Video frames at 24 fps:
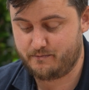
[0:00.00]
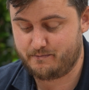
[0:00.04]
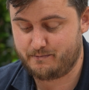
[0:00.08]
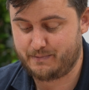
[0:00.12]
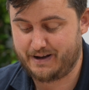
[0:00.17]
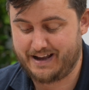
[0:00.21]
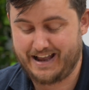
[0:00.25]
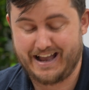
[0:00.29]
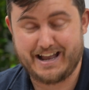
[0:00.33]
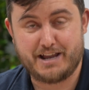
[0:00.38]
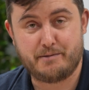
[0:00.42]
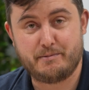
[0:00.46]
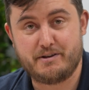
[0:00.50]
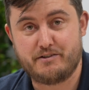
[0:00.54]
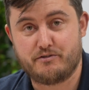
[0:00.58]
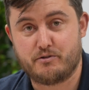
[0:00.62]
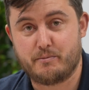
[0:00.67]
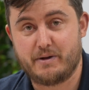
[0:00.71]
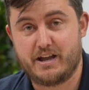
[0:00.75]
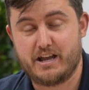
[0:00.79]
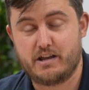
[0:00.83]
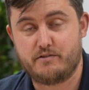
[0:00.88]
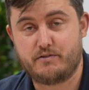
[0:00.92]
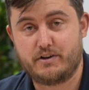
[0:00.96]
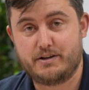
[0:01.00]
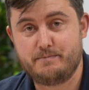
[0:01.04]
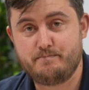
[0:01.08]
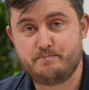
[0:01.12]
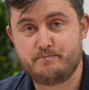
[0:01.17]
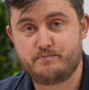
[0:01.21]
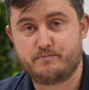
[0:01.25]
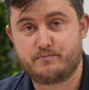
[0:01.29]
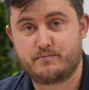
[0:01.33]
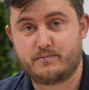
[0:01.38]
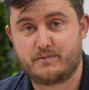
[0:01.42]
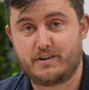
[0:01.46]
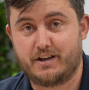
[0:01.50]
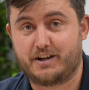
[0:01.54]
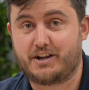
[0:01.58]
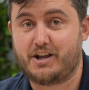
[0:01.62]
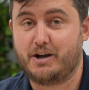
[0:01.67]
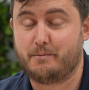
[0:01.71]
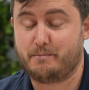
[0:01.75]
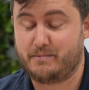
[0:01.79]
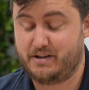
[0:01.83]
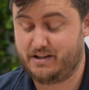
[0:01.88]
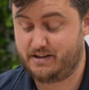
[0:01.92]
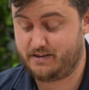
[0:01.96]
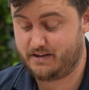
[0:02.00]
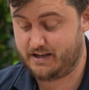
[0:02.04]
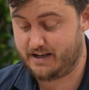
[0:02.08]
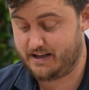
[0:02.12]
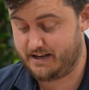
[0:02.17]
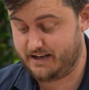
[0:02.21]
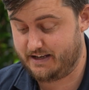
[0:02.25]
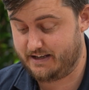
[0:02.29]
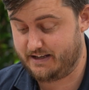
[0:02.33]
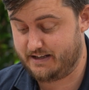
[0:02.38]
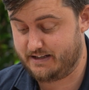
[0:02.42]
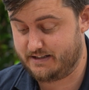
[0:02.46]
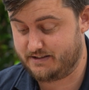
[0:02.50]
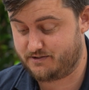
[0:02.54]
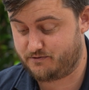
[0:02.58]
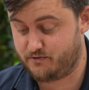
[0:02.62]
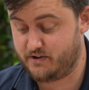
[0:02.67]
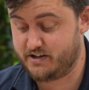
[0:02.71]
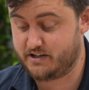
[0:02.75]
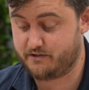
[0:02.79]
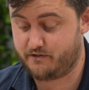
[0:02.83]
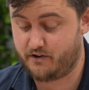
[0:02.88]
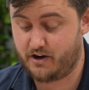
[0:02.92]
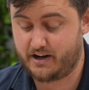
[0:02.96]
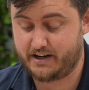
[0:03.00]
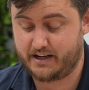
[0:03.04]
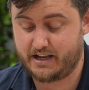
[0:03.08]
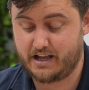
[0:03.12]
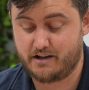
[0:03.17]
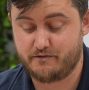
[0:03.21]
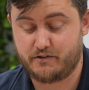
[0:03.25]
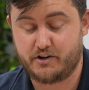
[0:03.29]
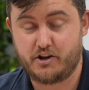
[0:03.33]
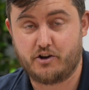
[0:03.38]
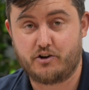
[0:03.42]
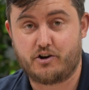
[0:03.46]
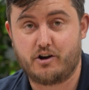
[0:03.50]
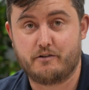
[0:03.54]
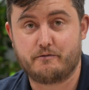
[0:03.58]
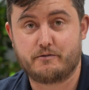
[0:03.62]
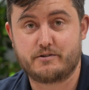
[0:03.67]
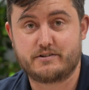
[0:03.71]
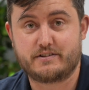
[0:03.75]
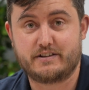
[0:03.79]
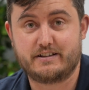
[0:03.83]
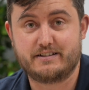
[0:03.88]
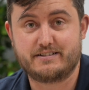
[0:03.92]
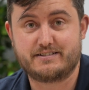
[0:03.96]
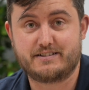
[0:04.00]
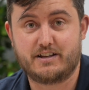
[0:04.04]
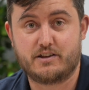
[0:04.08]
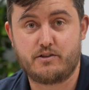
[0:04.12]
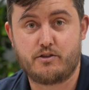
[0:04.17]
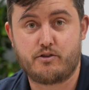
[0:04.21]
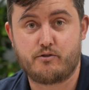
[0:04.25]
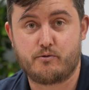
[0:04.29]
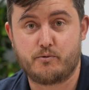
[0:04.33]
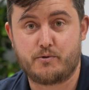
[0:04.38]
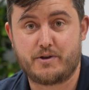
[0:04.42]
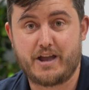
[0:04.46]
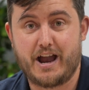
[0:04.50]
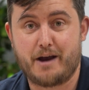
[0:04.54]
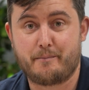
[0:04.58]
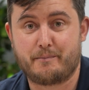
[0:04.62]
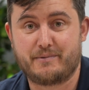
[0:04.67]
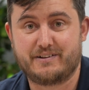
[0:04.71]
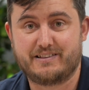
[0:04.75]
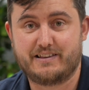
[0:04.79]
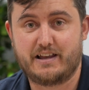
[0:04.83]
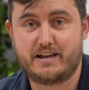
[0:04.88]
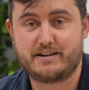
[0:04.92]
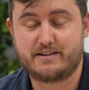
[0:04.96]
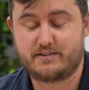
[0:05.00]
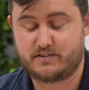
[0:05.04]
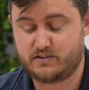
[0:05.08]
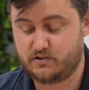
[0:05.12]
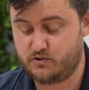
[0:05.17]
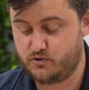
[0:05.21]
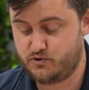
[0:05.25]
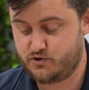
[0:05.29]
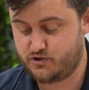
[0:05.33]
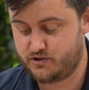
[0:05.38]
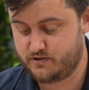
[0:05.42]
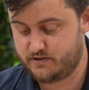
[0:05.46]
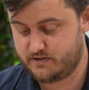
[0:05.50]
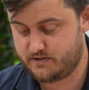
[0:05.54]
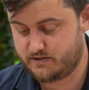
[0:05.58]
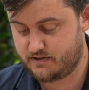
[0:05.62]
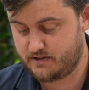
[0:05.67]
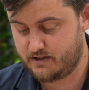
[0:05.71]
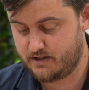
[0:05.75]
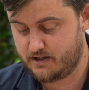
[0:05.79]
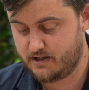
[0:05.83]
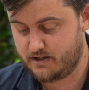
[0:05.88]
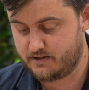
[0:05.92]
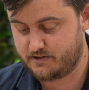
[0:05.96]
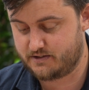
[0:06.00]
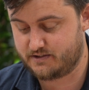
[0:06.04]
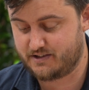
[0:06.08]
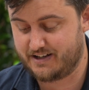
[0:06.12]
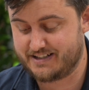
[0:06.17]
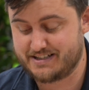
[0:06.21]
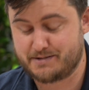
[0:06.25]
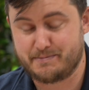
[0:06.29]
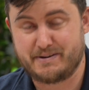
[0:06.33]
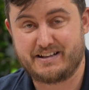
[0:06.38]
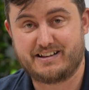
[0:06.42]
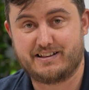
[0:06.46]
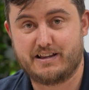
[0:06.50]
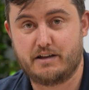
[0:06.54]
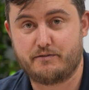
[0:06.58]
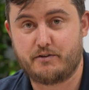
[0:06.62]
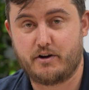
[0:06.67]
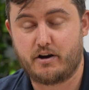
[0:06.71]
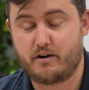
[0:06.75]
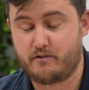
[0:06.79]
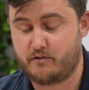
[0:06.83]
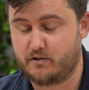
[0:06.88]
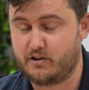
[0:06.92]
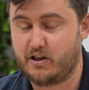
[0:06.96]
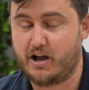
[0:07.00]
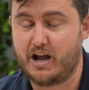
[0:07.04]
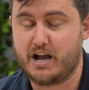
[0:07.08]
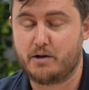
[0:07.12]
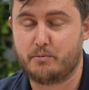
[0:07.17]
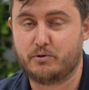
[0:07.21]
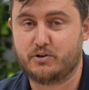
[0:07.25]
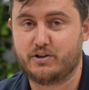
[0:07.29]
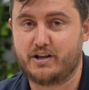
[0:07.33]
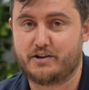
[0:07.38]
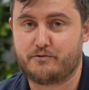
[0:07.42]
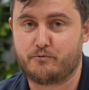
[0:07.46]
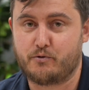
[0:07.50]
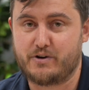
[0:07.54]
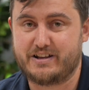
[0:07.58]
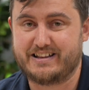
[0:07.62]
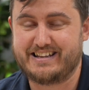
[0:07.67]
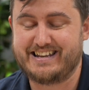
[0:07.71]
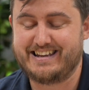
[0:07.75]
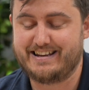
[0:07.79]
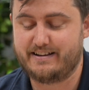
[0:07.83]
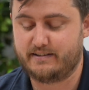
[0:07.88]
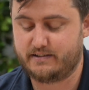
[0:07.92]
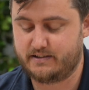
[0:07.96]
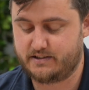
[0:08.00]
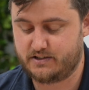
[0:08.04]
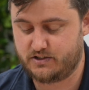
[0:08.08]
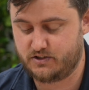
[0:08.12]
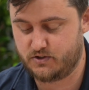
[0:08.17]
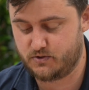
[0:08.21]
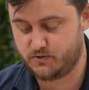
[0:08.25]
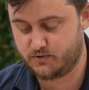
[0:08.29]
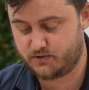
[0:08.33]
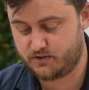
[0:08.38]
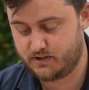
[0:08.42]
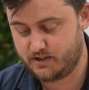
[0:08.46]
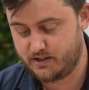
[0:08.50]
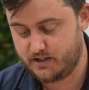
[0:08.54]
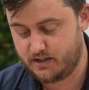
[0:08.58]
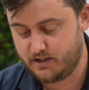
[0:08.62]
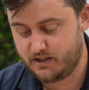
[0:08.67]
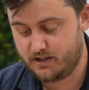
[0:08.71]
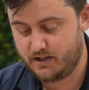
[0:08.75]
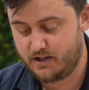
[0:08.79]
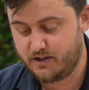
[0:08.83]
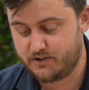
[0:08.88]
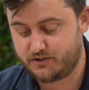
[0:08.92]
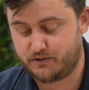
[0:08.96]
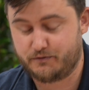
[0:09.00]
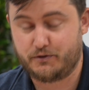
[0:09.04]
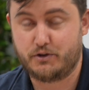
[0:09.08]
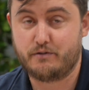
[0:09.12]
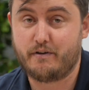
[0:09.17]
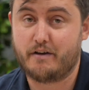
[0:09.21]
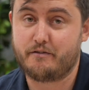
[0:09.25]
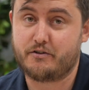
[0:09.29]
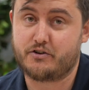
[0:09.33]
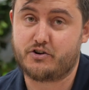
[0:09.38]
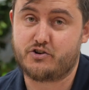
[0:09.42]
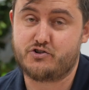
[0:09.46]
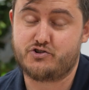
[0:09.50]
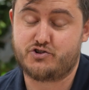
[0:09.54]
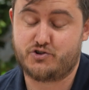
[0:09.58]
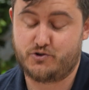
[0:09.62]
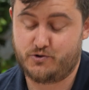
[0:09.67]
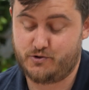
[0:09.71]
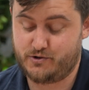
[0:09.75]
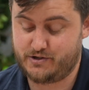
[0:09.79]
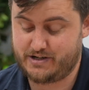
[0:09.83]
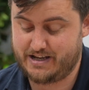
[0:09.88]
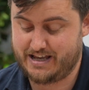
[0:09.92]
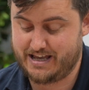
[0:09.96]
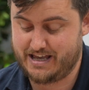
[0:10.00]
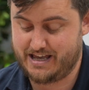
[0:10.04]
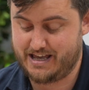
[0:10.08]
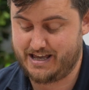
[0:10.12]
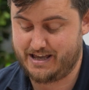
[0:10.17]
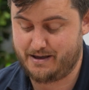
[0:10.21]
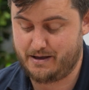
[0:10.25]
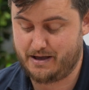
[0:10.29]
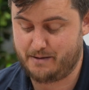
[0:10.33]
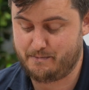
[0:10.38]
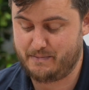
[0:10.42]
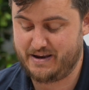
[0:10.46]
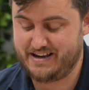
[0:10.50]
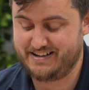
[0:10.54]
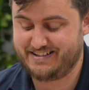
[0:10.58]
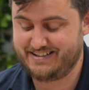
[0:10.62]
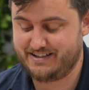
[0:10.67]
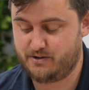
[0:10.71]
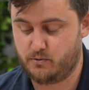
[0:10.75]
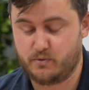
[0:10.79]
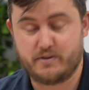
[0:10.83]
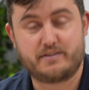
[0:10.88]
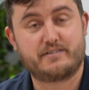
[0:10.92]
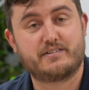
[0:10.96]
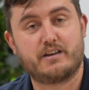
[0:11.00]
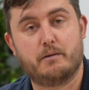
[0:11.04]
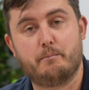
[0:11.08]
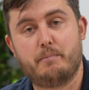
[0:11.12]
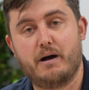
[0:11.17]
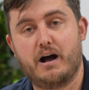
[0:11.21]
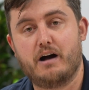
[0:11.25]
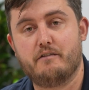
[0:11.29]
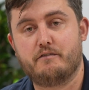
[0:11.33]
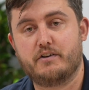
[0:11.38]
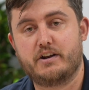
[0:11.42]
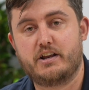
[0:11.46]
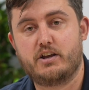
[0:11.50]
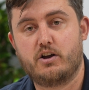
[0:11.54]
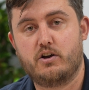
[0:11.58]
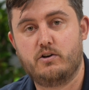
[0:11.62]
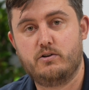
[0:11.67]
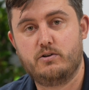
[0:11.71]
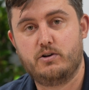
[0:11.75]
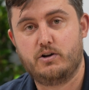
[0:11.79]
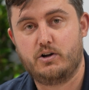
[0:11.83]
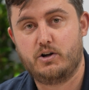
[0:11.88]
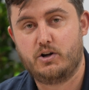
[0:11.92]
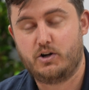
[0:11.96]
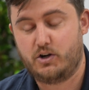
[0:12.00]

by Amy from AVer, a company that is redefining how video conferencing is done through camera-led solutions designed to be clever, reliable, and really easy to use. So if you've ever endured a meeting with subpar video